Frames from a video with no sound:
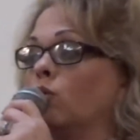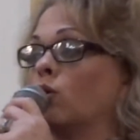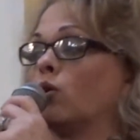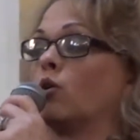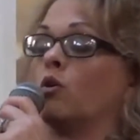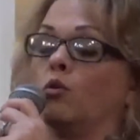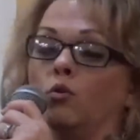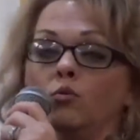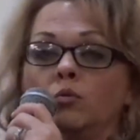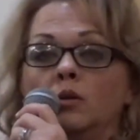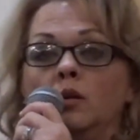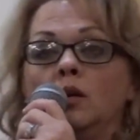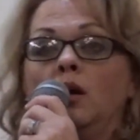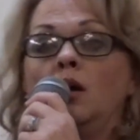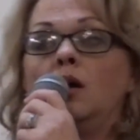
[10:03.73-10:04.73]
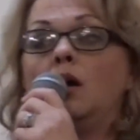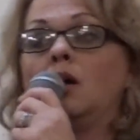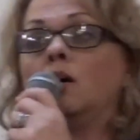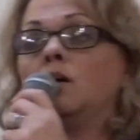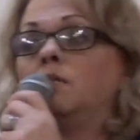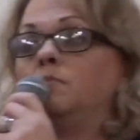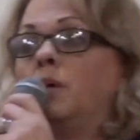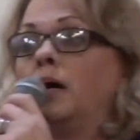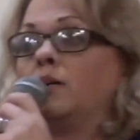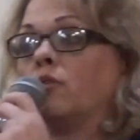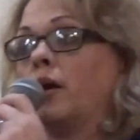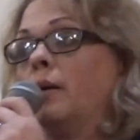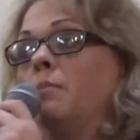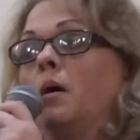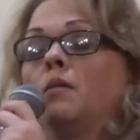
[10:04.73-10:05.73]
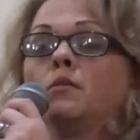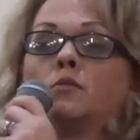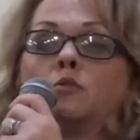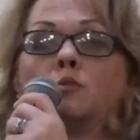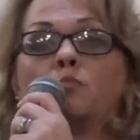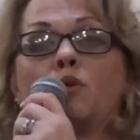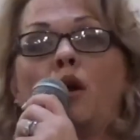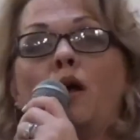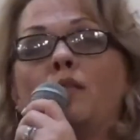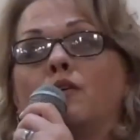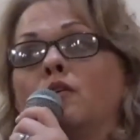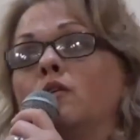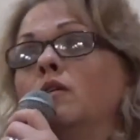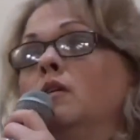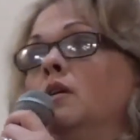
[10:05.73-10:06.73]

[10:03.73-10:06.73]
Earl, my grandmother's brother,